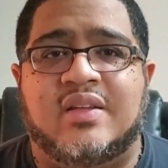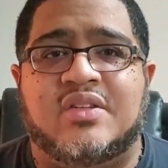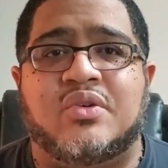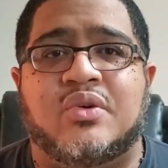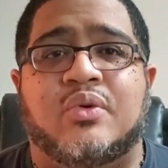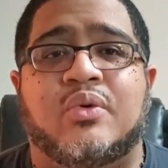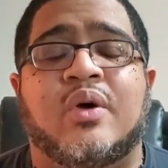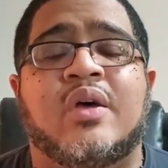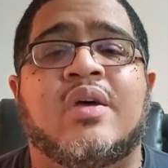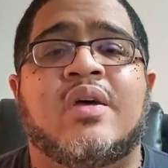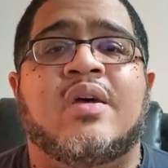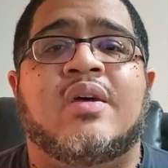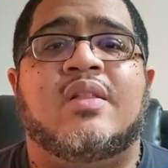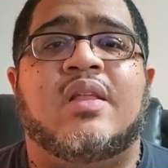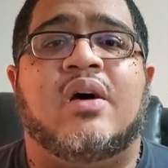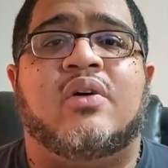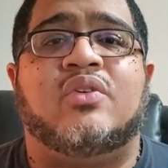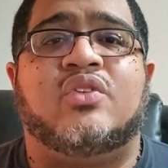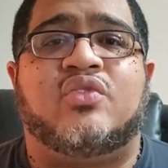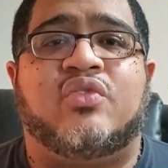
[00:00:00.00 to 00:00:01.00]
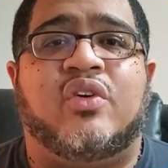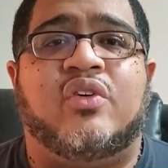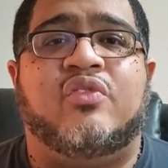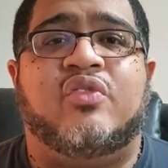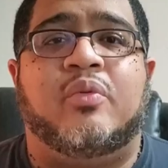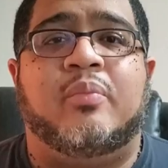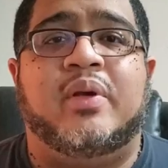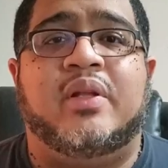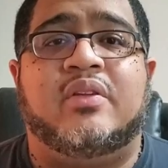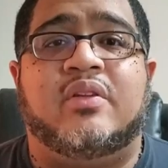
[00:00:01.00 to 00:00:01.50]
So that was fun
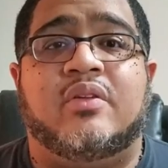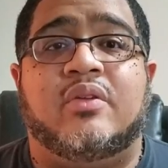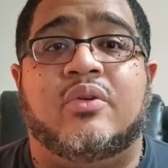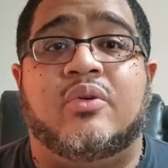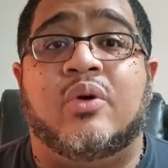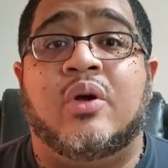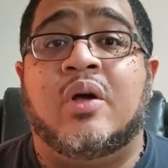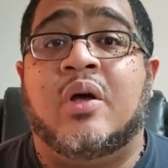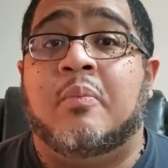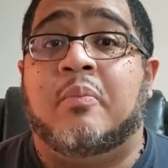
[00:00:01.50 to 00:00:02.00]
for me to do.